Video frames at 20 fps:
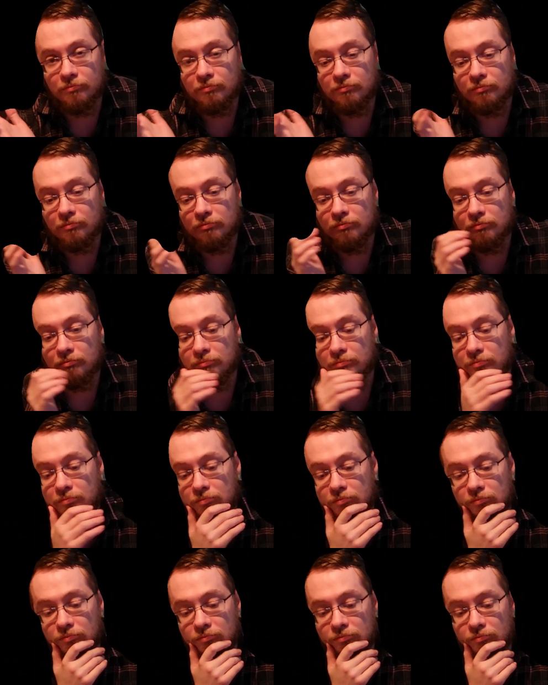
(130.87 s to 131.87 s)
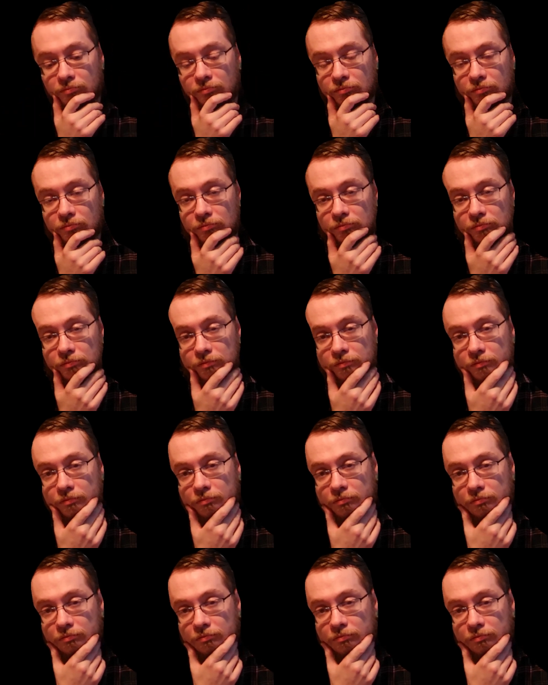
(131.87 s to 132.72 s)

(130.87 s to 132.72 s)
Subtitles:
Nothing is said.